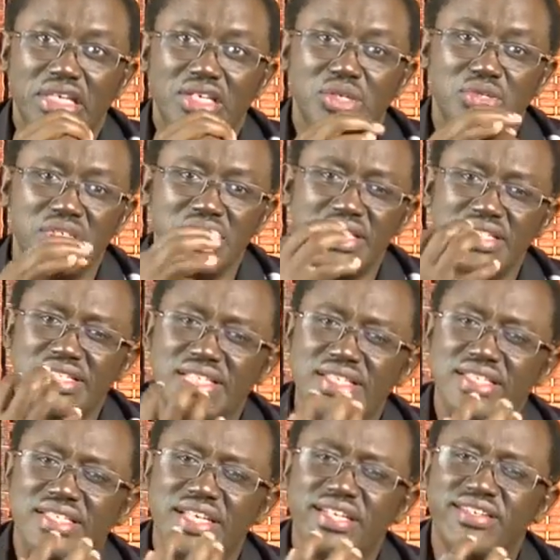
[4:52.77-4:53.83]
You see, the
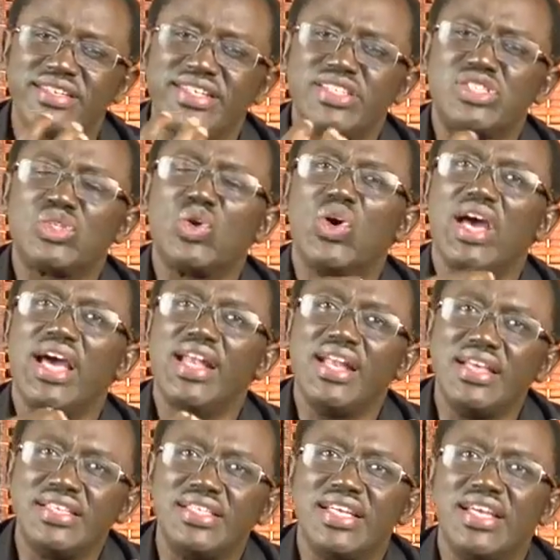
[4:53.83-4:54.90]
seed generally stores
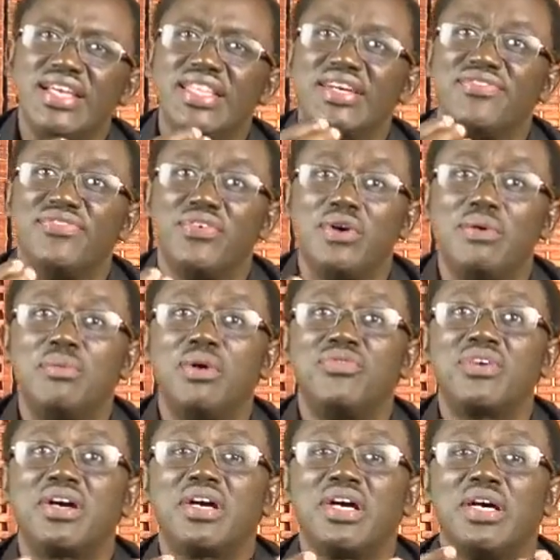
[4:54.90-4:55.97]
energy in the form of
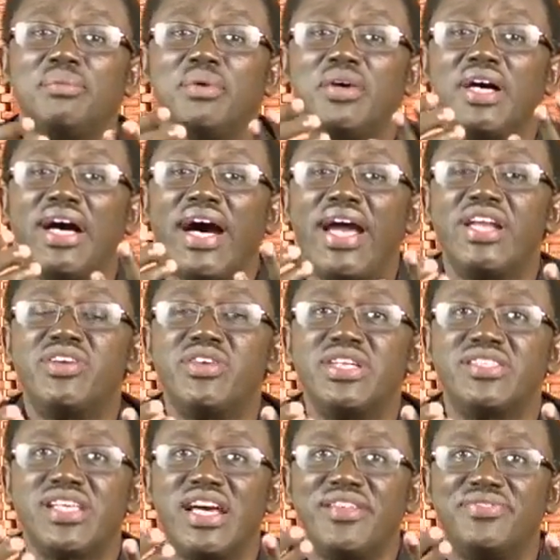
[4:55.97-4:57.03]

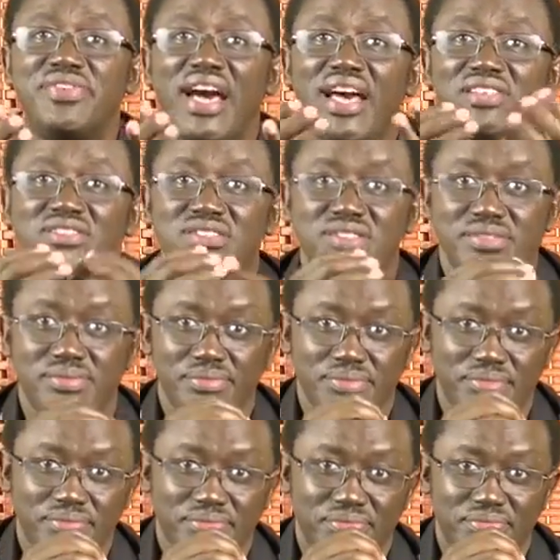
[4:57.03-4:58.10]
carbohydrates and fats.
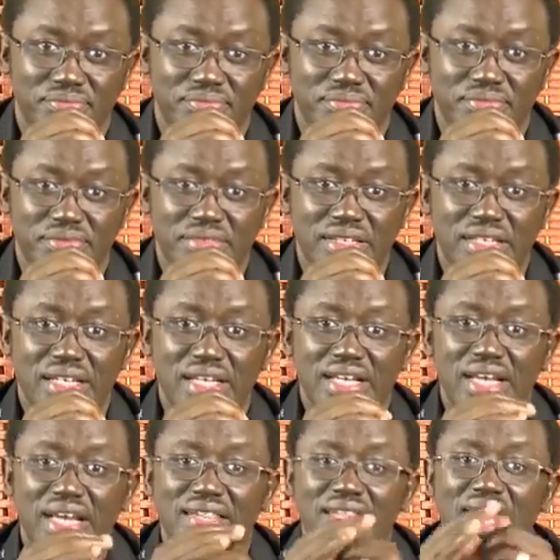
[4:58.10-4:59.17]

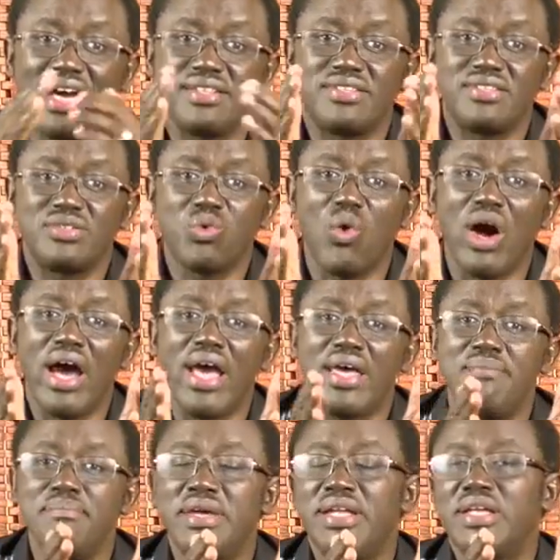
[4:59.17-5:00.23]
And that's why
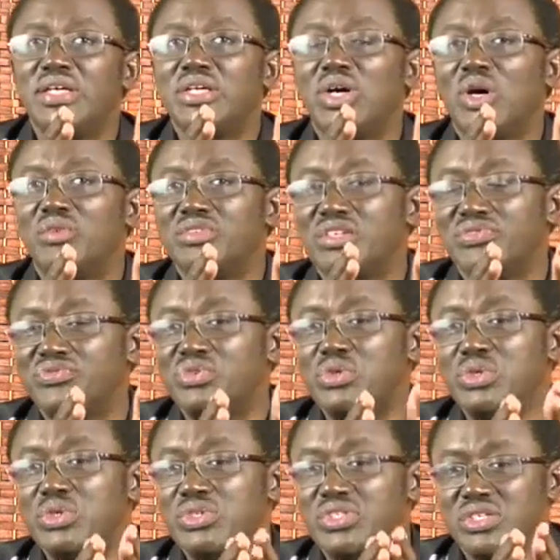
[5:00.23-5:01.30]
many of the
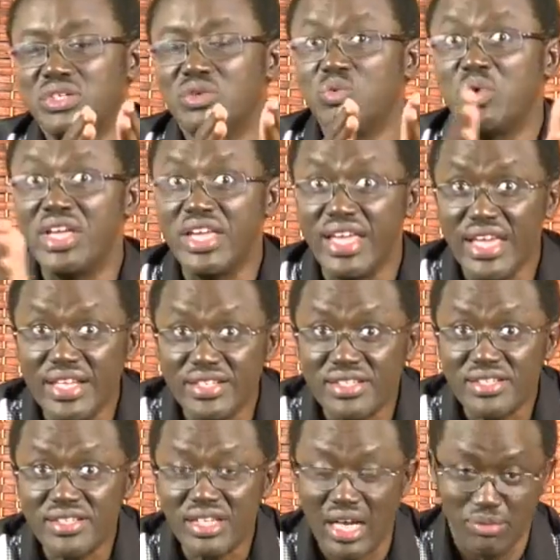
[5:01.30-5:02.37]
foods we
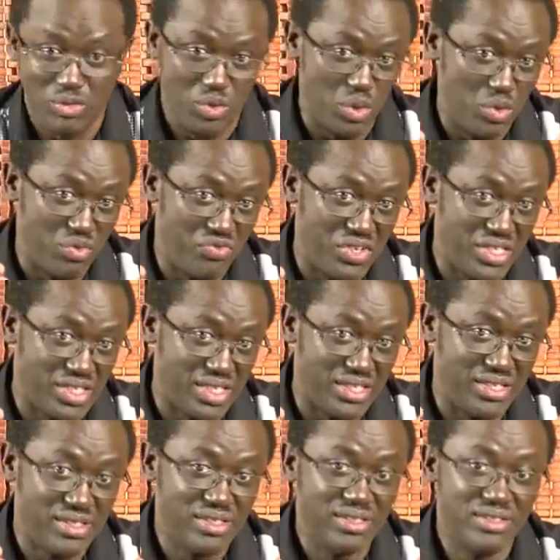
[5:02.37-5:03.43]
eat, I'm sure you've
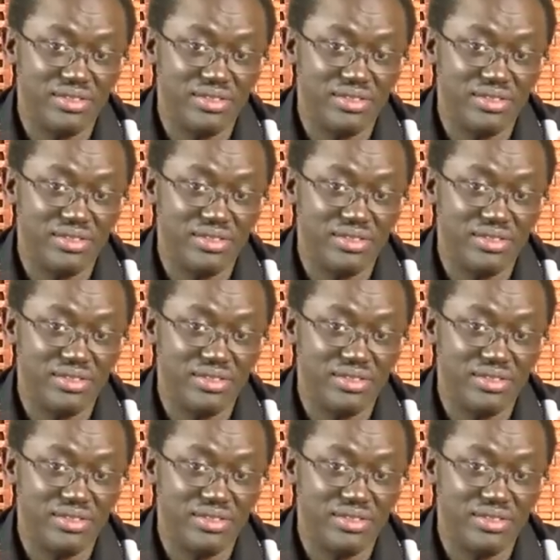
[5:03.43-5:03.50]
eaten,